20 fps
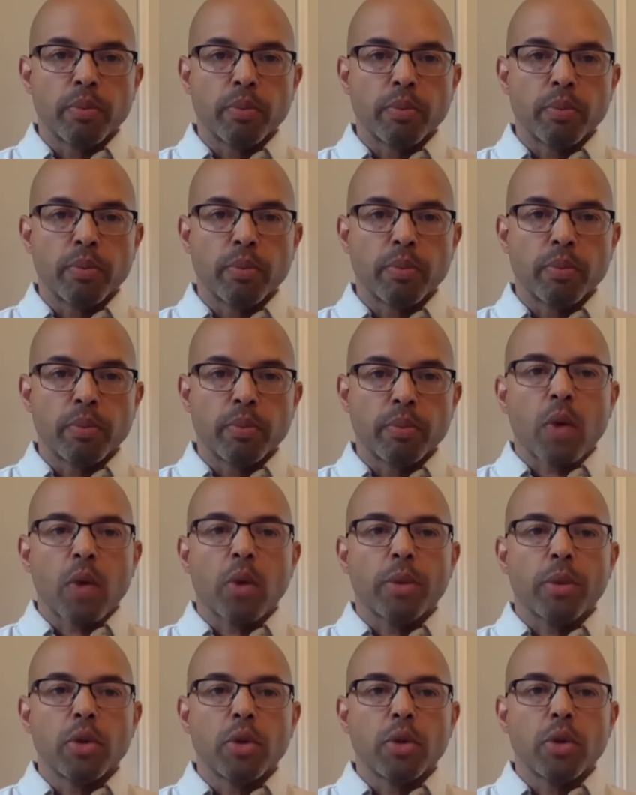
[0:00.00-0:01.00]
Black
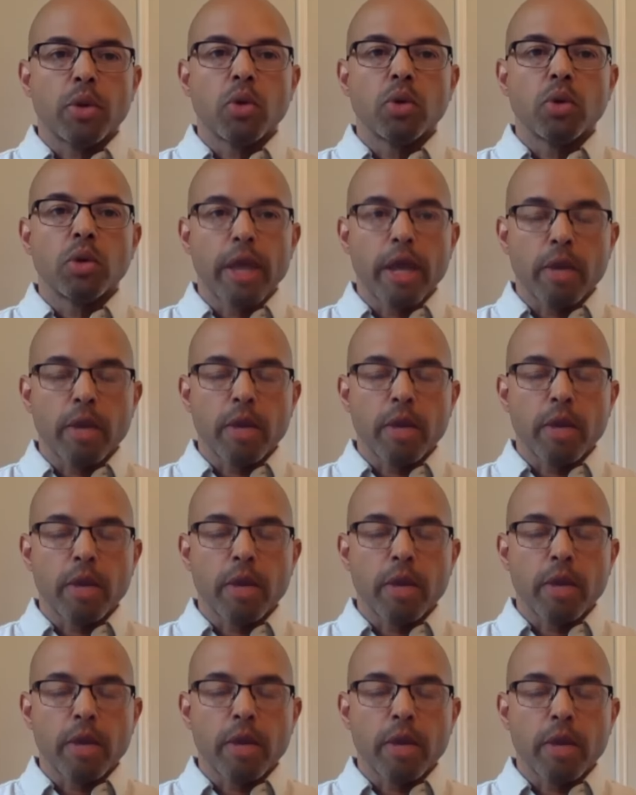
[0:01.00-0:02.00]
women who labor
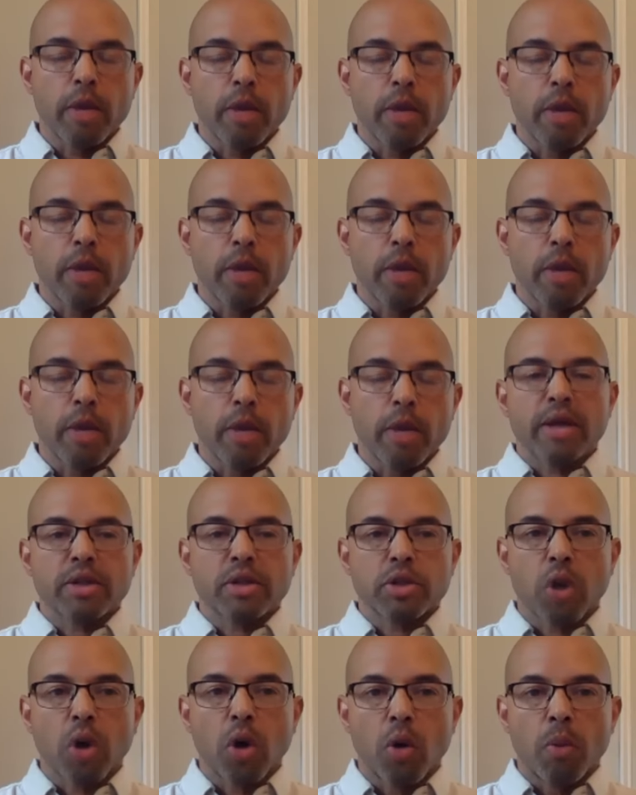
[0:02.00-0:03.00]
in the
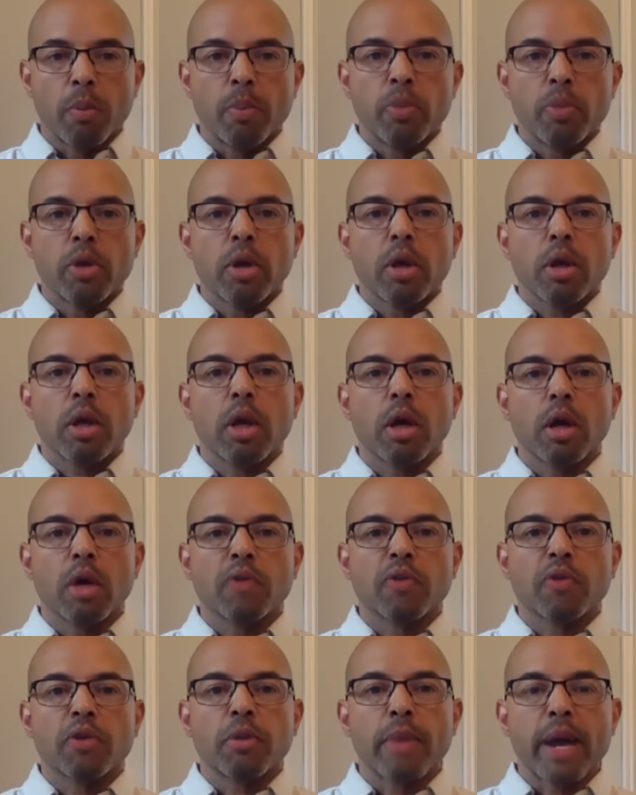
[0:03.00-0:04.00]
master's home,
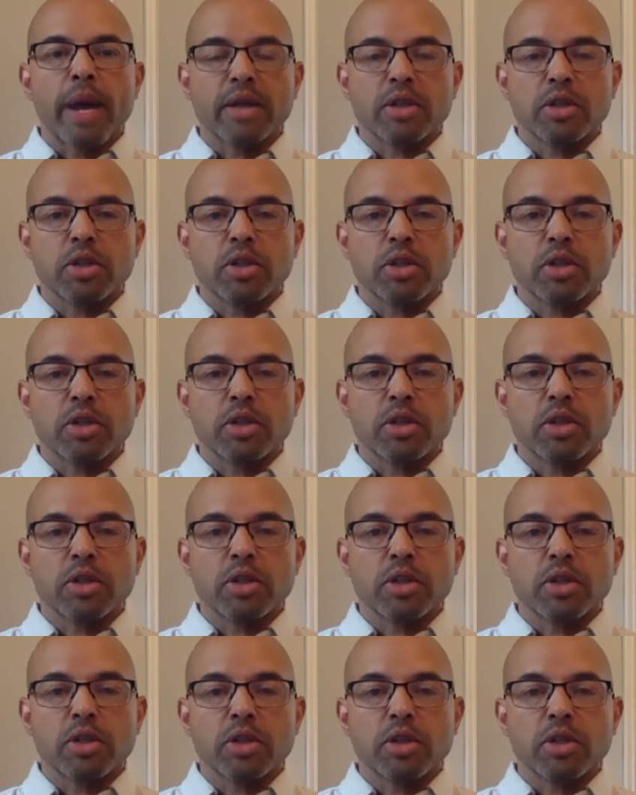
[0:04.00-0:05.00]
caring for the
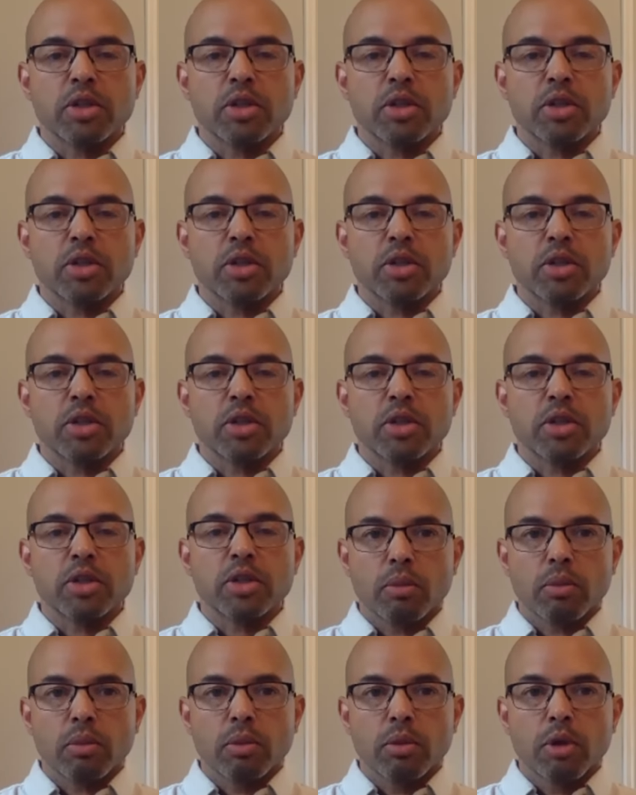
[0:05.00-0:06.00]
master's children,
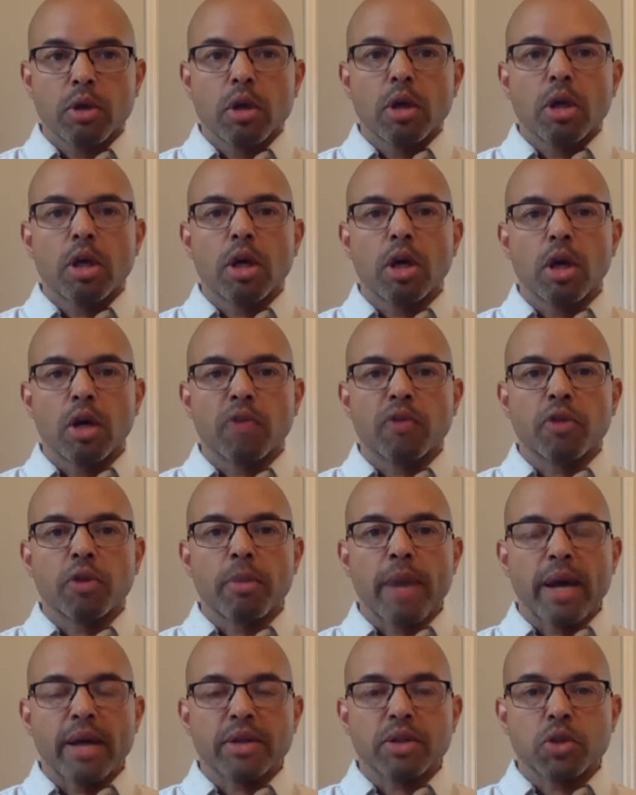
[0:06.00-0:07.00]
caring
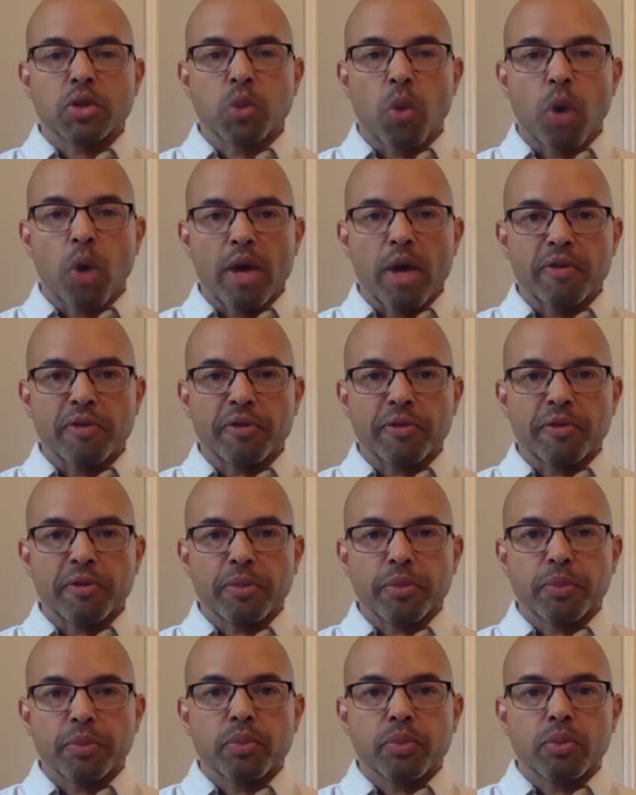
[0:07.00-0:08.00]
for the master's
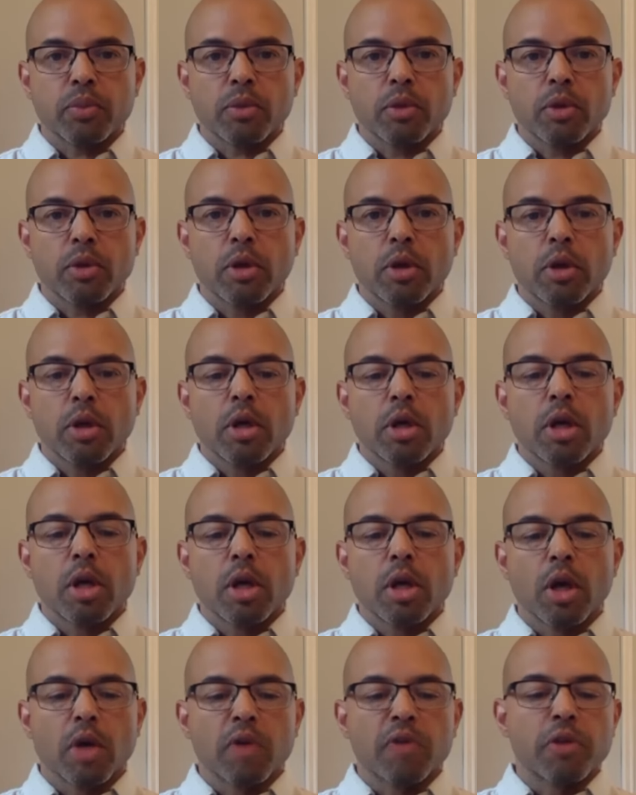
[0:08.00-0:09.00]
wife,
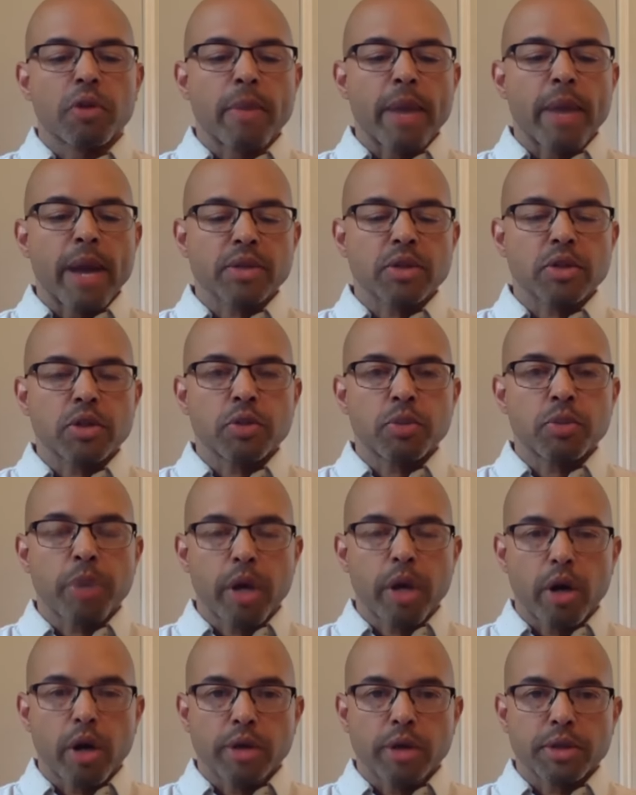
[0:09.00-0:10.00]
caring for the
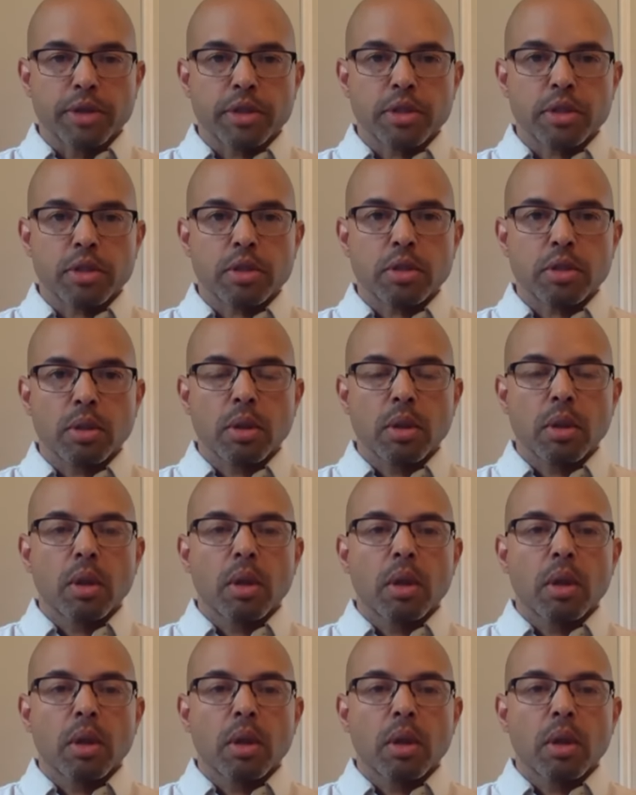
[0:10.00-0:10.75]
master's parents.